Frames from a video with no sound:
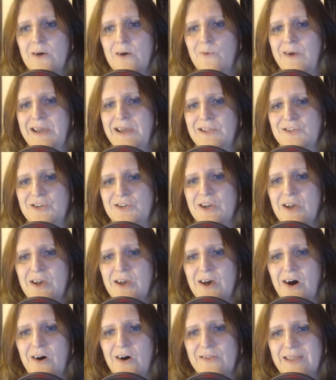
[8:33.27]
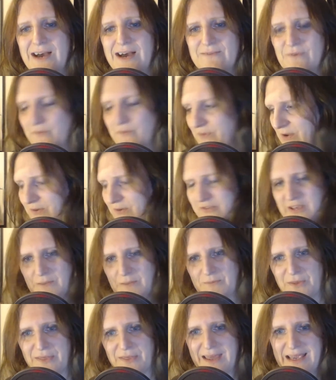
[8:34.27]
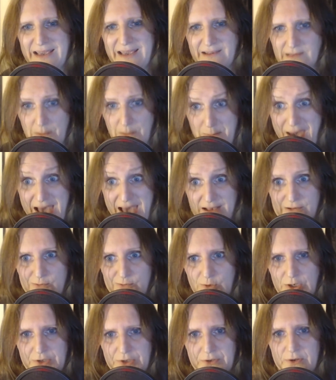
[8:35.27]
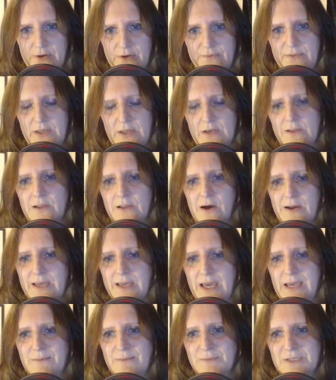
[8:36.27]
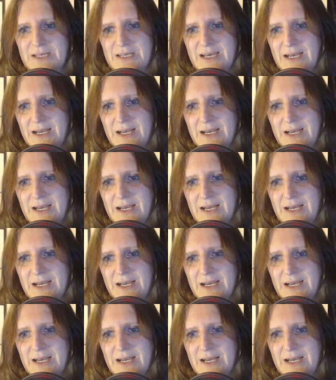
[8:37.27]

which online reviews seem to think is the best one of the Unlock games.